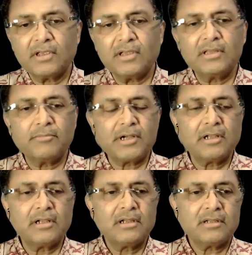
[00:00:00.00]
In the
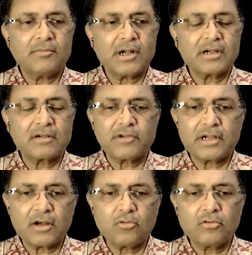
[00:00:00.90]
middle, the market
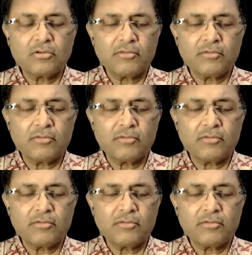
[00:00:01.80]
went down,